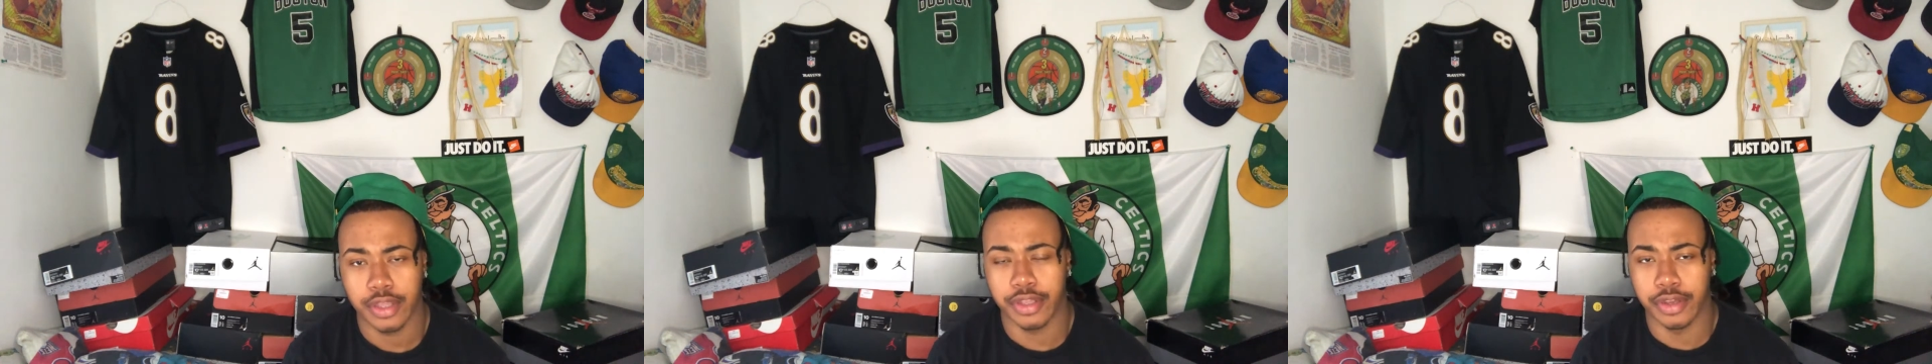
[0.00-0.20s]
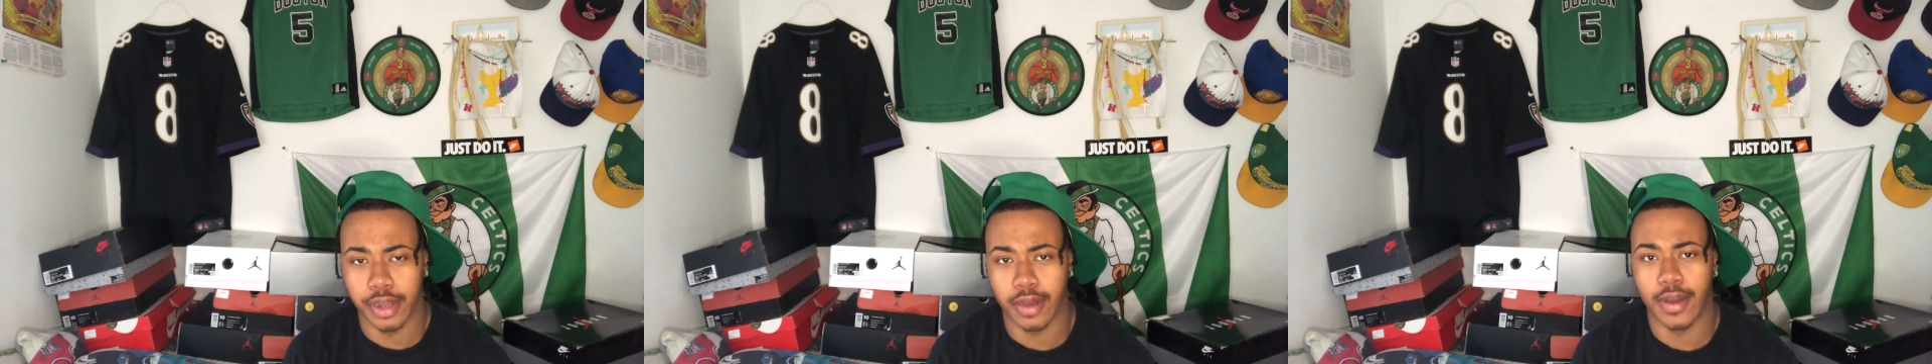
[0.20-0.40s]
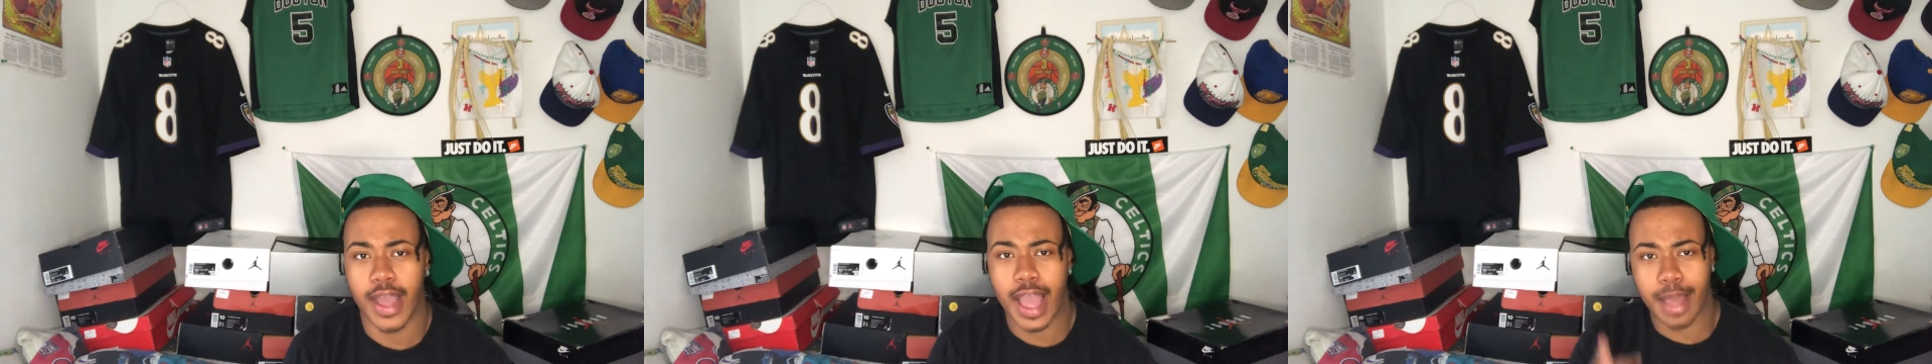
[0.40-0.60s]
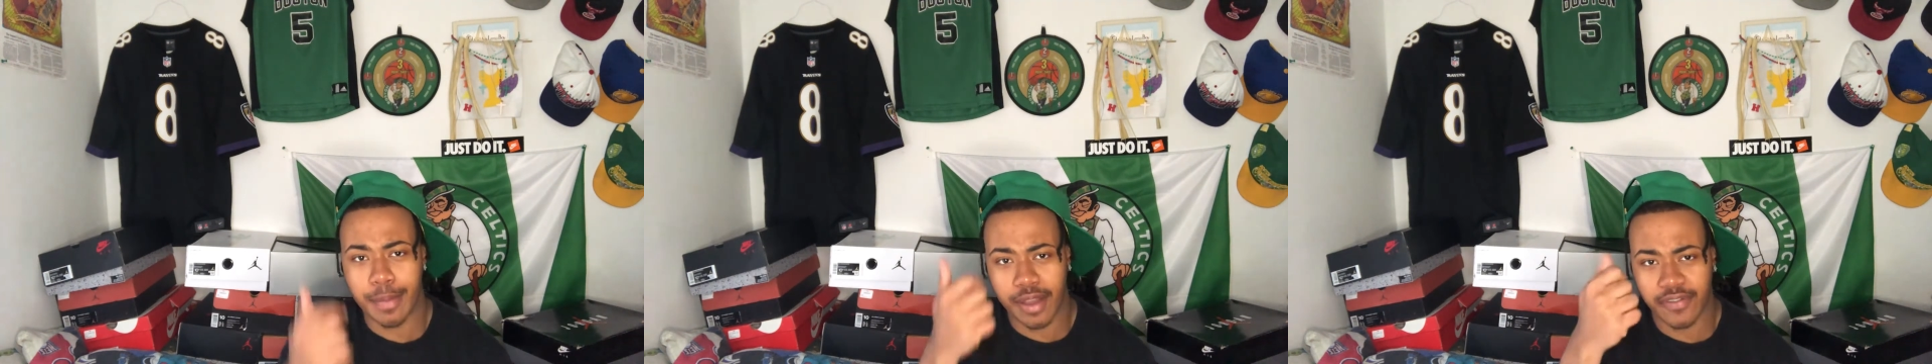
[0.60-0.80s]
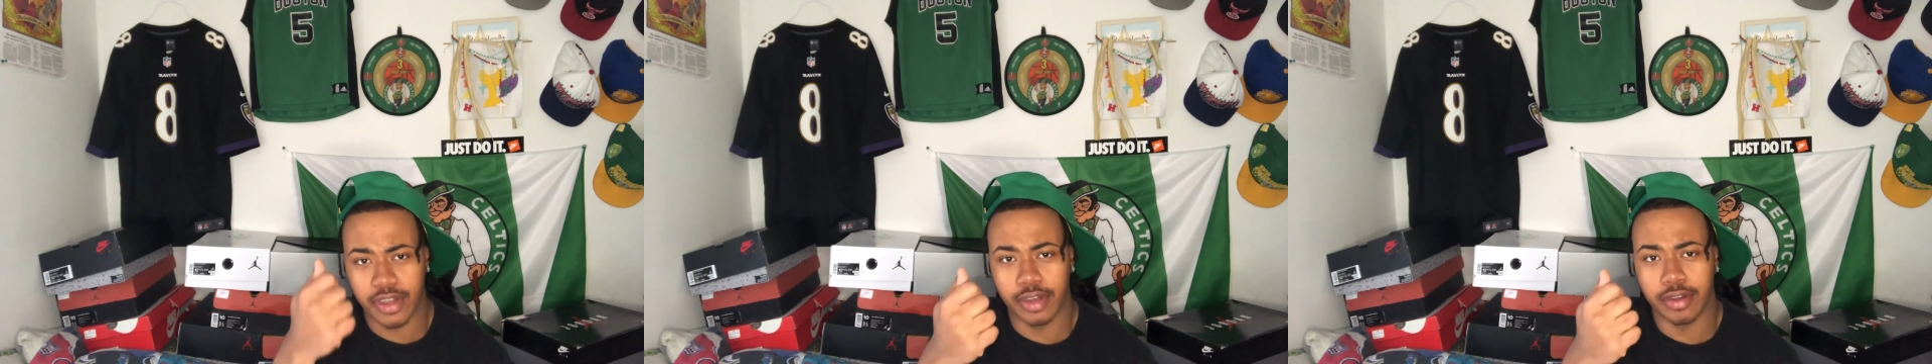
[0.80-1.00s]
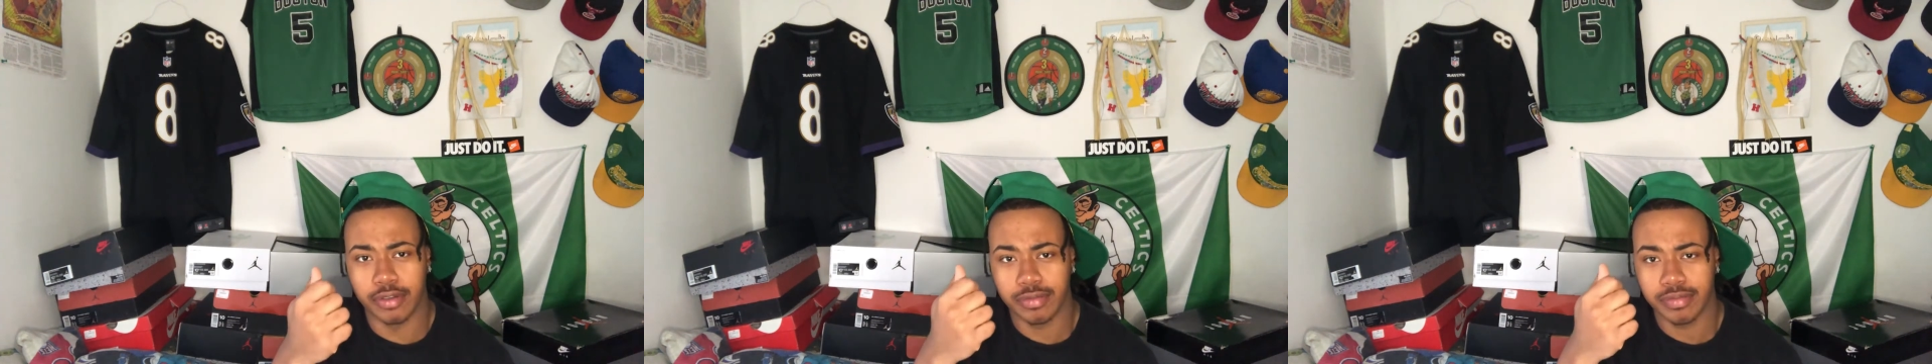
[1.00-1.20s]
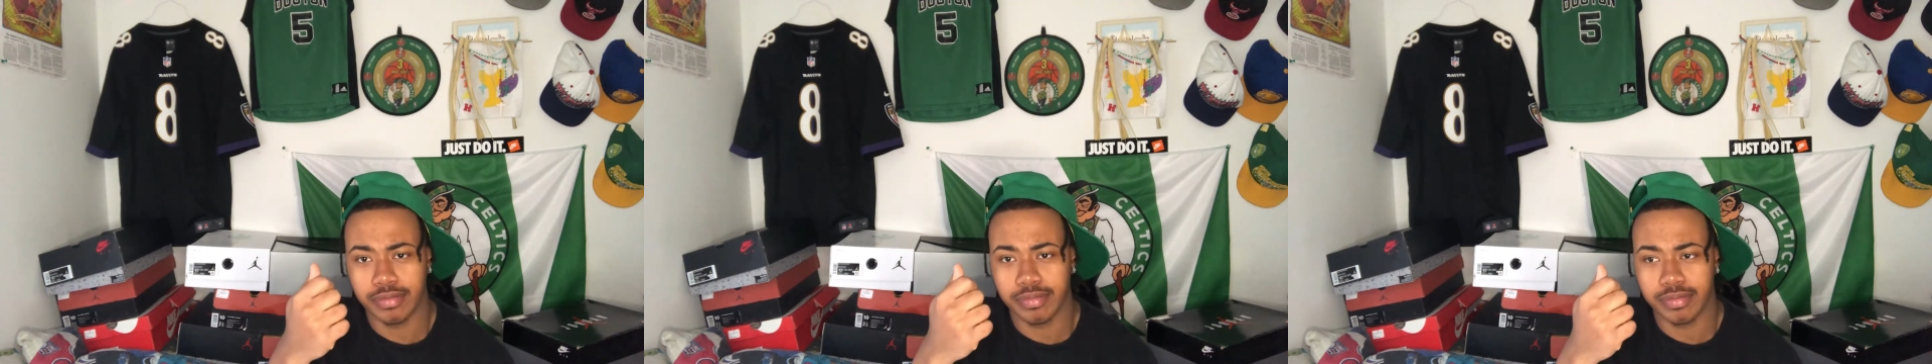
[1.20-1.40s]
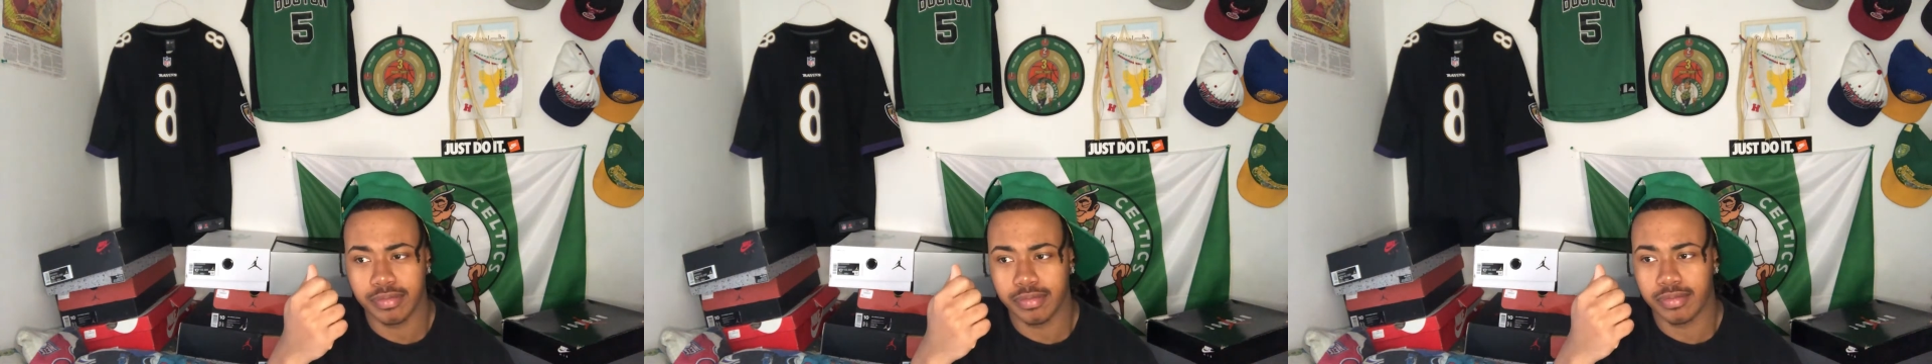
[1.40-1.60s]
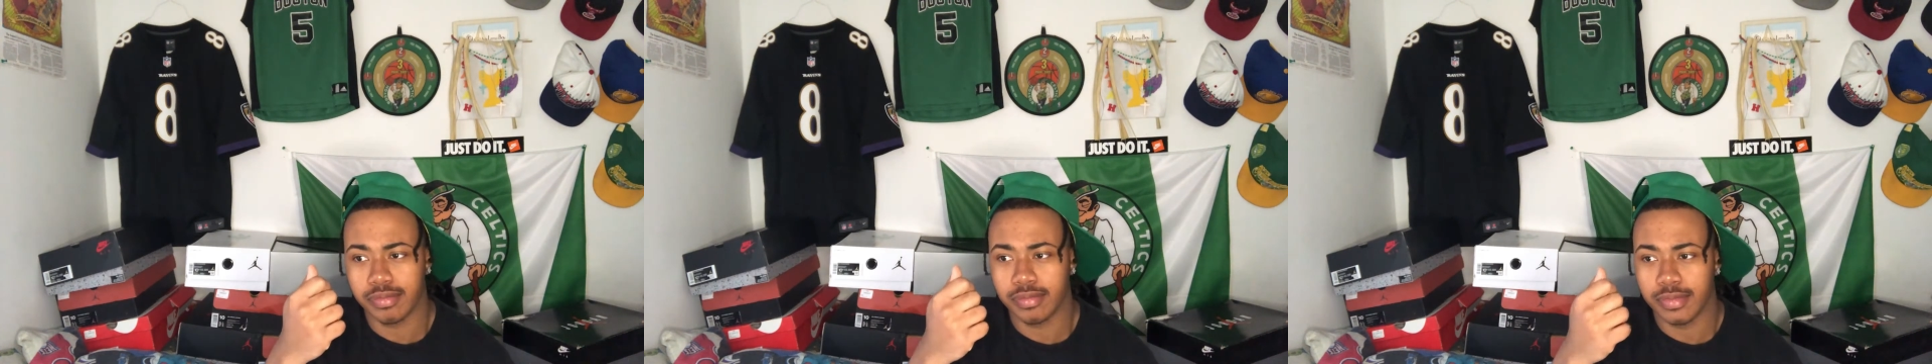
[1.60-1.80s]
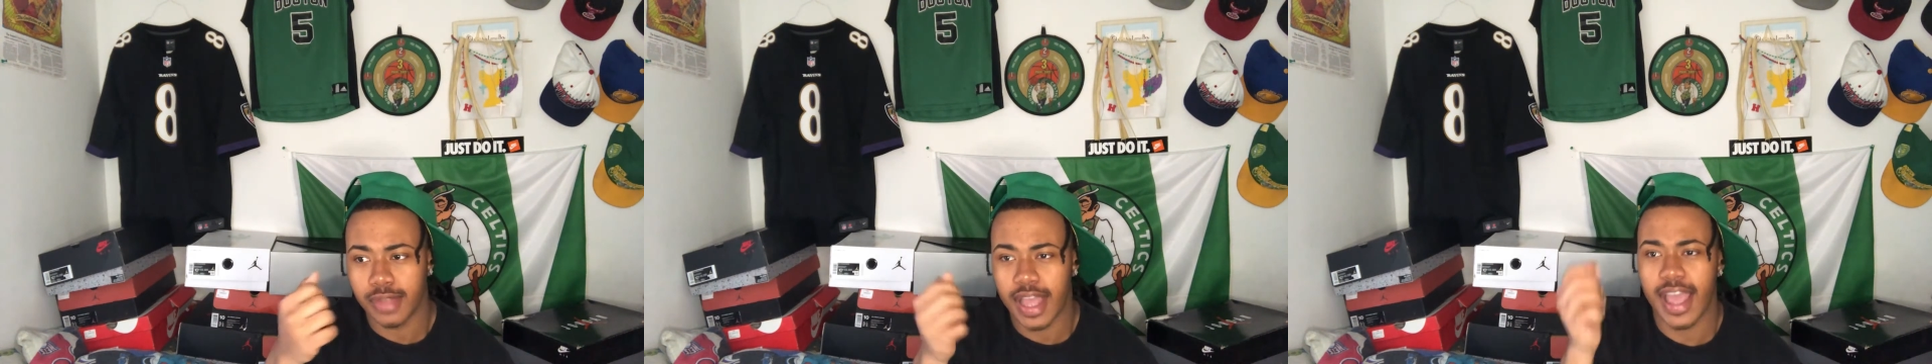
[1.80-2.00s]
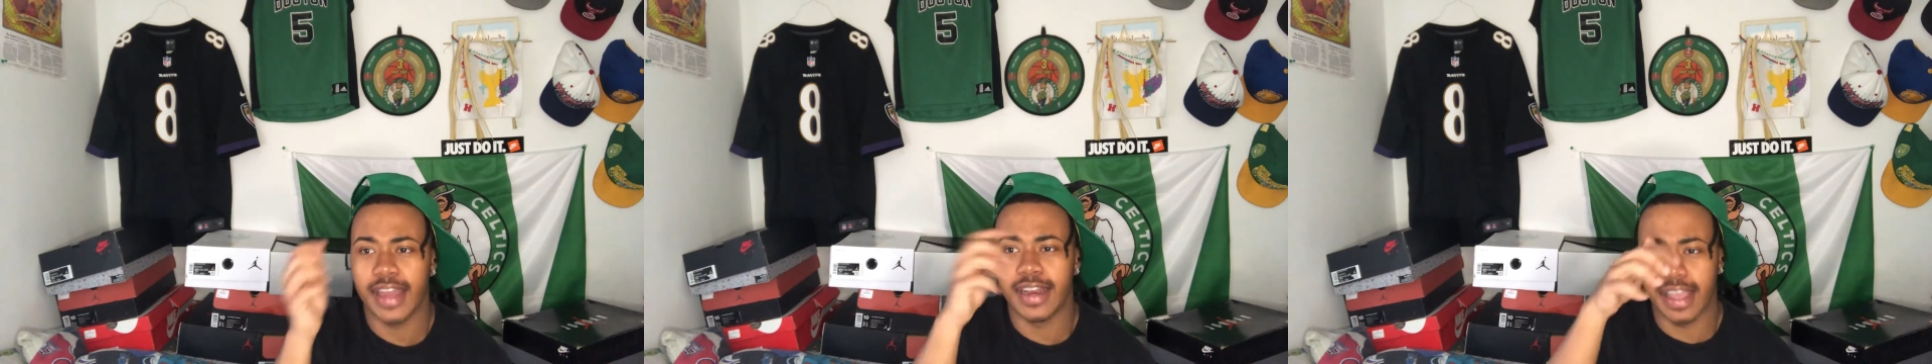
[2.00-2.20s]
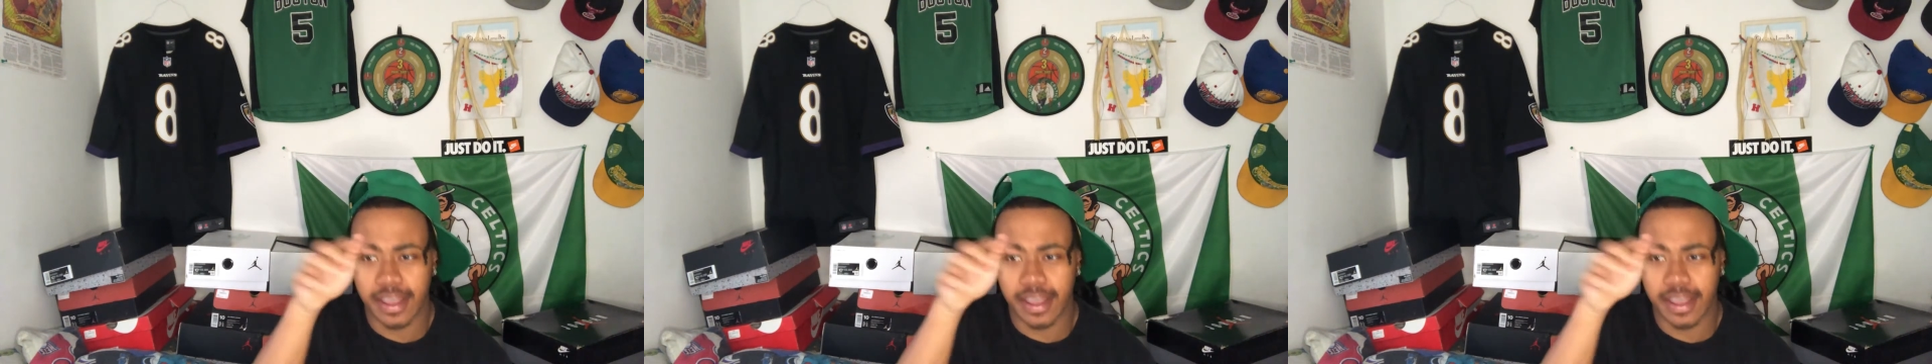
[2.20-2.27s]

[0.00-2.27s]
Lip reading: You know, had my phone, had